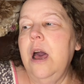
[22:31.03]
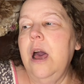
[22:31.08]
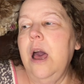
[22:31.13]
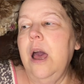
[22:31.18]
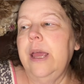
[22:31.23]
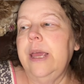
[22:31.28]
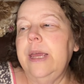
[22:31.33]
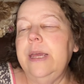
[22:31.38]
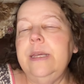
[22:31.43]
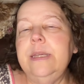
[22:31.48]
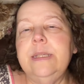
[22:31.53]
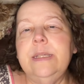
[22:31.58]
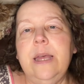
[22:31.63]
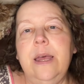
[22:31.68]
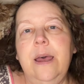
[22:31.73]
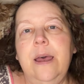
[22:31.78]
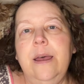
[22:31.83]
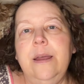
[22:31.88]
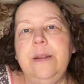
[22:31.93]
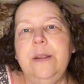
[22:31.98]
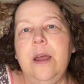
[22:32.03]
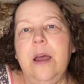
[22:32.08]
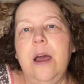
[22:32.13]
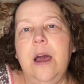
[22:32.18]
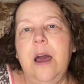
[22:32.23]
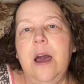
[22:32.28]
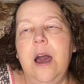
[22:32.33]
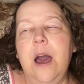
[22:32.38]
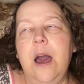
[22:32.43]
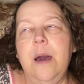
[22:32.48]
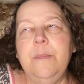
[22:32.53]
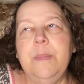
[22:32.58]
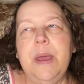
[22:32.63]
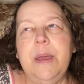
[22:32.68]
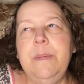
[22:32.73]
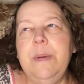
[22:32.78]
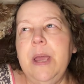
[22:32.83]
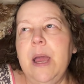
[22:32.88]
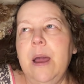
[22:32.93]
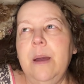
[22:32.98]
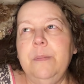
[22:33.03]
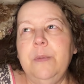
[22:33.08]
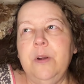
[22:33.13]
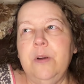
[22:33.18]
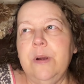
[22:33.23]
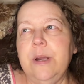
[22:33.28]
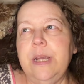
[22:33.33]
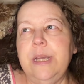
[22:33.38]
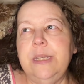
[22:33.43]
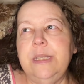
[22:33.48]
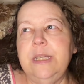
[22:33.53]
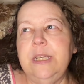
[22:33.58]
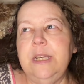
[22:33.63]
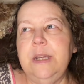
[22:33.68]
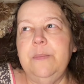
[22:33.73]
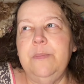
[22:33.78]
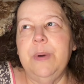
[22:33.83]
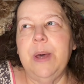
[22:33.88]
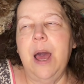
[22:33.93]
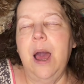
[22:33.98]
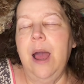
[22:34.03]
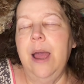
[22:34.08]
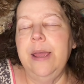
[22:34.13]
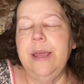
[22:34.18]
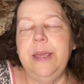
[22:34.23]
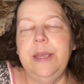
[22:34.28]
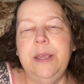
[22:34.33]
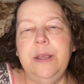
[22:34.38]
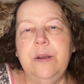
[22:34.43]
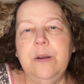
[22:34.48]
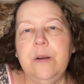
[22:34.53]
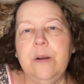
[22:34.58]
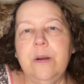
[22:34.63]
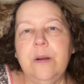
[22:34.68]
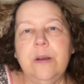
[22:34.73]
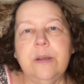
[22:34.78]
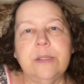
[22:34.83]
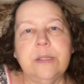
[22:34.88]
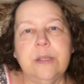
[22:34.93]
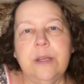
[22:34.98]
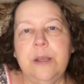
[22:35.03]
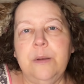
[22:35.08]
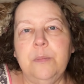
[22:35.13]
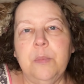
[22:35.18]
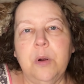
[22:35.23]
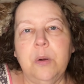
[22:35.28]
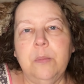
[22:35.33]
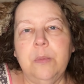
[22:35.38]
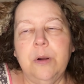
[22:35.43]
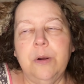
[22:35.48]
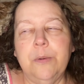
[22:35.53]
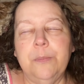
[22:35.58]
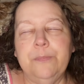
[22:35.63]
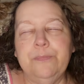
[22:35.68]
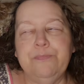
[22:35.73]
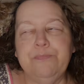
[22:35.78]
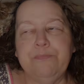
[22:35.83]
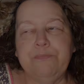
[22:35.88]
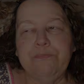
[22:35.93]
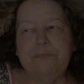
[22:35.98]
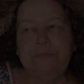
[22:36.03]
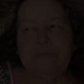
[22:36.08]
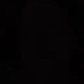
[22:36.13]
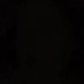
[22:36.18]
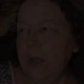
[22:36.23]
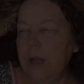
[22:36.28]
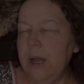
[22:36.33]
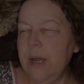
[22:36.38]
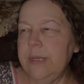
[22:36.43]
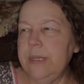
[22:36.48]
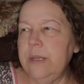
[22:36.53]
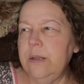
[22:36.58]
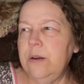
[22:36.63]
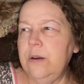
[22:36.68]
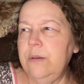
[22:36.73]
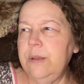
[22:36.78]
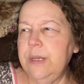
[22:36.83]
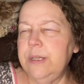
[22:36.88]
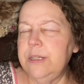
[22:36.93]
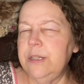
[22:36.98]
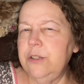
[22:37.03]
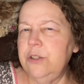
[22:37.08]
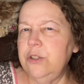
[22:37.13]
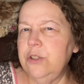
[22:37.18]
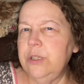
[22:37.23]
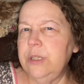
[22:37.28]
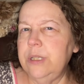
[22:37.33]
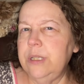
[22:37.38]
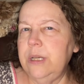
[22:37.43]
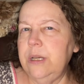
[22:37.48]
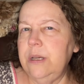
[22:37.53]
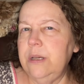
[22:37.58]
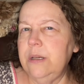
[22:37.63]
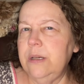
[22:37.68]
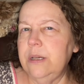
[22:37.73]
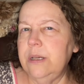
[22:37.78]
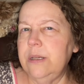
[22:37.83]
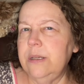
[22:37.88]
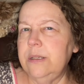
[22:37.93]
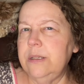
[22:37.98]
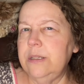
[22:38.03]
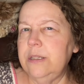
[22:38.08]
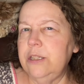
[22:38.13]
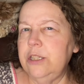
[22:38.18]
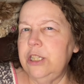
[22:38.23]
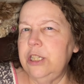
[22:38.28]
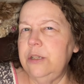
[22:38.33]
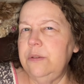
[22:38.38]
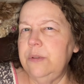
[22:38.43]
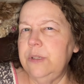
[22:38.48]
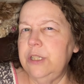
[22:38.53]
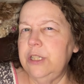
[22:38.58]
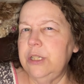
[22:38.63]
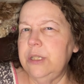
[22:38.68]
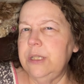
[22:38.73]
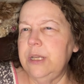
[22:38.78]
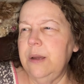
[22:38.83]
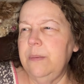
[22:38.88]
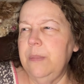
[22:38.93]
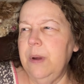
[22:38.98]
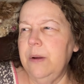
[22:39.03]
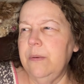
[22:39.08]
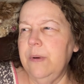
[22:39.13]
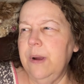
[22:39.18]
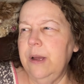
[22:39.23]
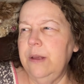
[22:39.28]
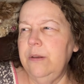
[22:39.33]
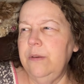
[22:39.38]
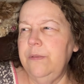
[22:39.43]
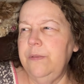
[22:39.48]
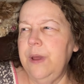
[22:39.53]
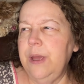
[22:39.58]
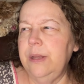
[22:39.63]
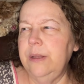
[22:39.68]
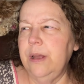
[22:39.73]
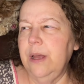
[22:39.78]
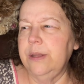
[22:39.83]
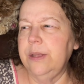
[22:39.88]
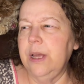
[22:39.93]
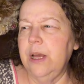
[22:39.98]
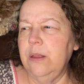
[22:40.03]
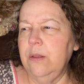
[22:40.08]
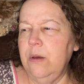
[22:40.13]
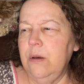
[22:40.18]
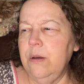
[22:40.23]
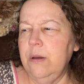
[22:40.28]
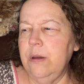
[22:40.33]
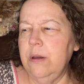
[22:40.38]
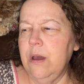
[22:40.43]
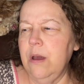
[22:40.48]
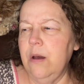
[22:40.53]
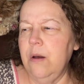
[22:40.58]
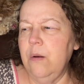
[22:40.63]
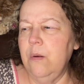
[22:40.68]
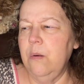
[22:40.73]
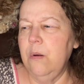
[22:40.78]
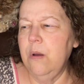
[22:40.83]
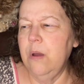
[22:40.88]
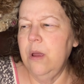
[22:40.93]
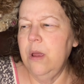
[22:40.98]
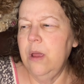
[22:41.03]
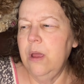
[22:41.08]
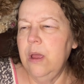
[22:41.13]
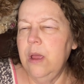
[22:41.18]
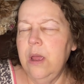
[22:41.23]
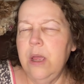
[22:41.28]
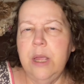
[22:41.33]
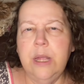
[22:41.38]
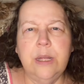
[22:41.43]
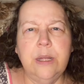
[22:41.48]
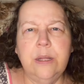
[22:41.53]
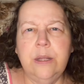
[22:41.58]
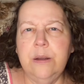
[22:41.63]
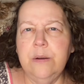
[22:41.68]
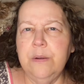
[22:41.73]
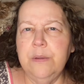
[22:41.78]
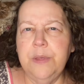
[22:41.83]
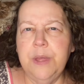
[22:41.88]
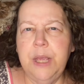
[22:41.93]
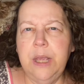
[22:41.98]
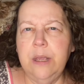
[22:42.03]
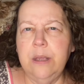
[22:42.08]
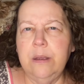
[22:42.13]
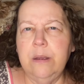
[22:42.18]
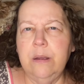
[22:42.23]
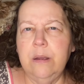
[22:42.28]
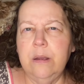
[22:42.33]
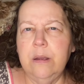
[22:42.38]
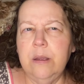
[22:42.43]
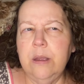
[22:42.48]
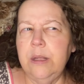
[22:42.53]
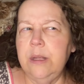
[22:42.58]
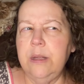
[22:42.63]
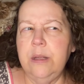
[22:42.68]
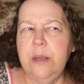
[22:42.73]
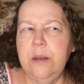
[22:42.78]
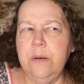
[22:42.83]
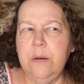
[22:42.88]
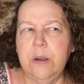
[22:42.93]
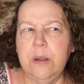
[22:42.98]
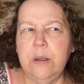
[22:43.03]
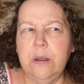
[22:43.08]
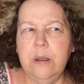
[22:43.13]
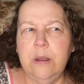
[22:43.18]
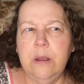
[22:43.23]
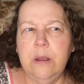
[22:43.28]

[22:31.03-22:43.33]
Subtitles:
He said, maybe I'm crazy, but I hear a slight murmur. I said, oh, that's interesting because she was just at my regular vet not that long ago. He didn't hear a thing. He didn't hear it.